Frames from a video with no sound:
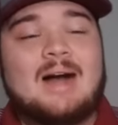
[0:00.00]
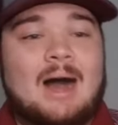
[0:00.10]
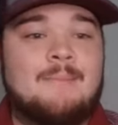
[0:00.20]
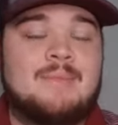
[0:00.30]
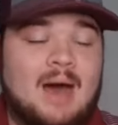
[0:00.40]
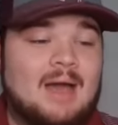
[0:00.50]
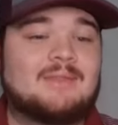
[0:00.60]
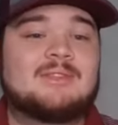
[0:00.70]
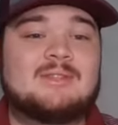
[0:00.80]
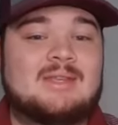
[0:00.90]
I'm not.
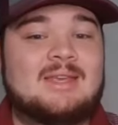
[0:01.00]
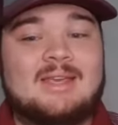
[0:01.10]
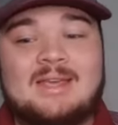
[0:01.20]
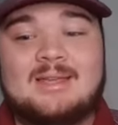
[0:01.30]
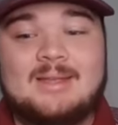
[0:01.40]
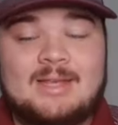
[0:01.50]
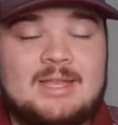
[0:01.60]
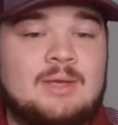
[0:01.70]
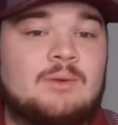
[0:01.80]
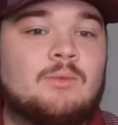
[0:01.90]

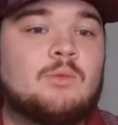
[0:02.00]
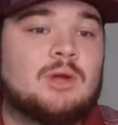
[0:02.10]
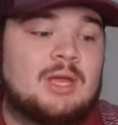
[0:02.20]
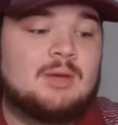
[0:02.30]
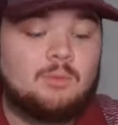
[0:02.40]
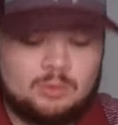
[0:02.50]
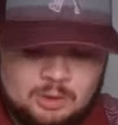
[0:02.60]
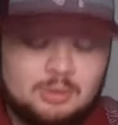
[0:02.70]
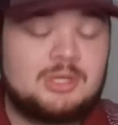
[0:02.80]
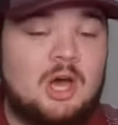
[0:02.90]
It, we're getting
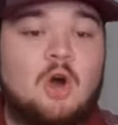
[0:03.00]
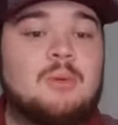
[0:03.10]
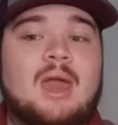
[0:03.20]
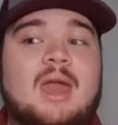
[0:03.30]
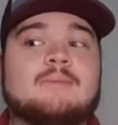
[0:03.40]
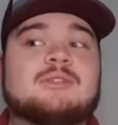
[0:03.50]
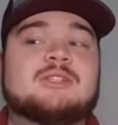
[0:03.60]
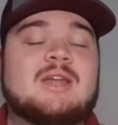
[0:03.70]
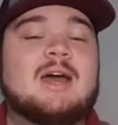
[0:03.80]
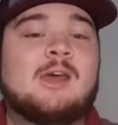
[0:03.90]
losing home games
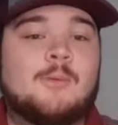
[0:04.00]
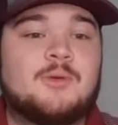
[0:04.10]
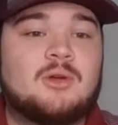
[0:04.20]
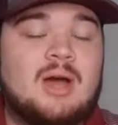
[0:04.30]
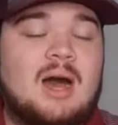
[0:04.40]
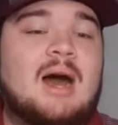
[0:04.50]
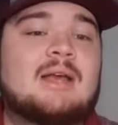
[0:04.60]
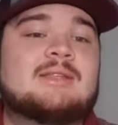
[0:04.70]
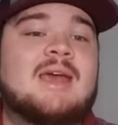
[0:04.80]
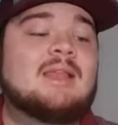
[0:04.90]
does not help your
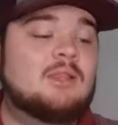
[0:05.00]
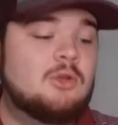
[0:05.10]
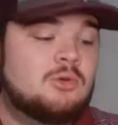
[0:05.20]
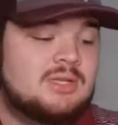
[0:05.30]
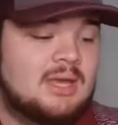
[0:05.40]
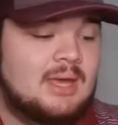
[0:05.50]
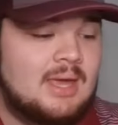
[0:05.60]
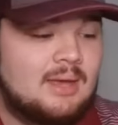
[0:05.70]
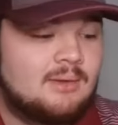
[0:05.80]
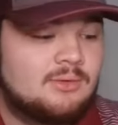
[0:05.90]
cause. Losing,
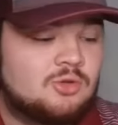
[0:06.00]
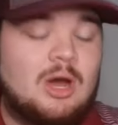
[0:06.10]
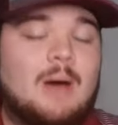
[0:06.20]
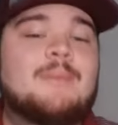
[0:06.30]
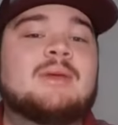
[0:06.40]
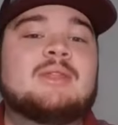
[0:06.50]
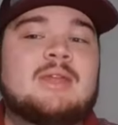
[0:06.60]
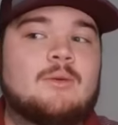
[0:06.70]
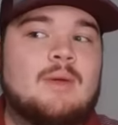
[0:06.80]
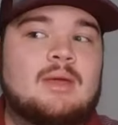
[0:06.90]
dropping in the
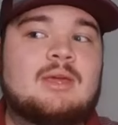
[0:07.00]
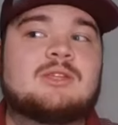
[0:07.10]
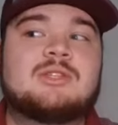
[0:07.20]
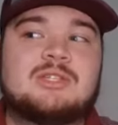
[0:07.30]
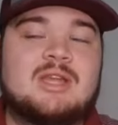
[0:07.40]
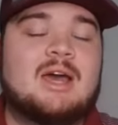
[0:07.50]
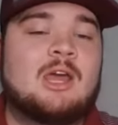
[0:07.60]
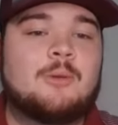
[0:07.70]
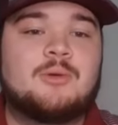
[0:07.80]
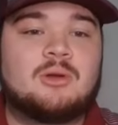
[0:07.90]
net rankings does not
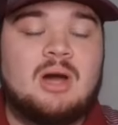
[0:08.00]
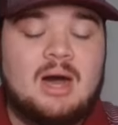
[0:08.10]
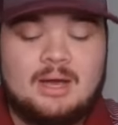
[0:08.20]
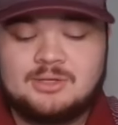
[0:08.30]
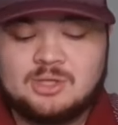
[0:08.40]
help your cause.